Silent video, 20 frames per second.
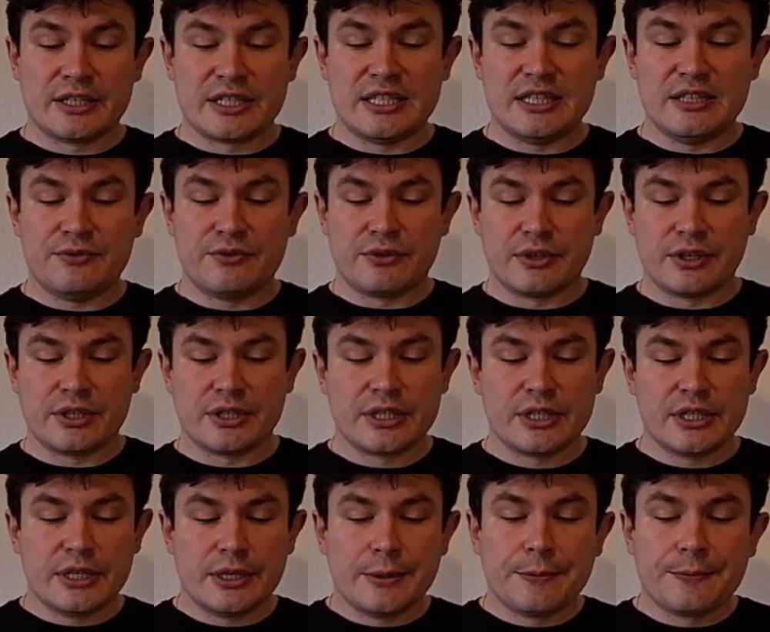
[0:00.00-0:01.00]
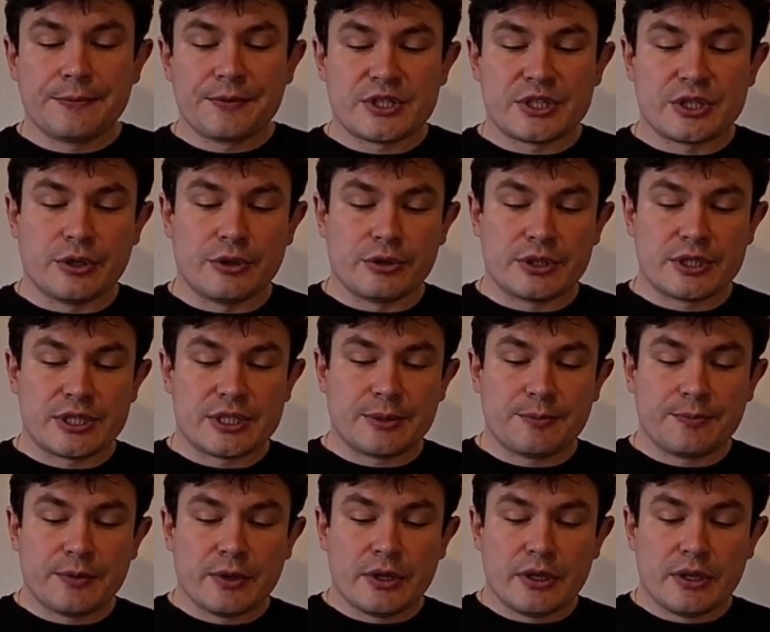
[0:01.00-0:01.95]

different songs.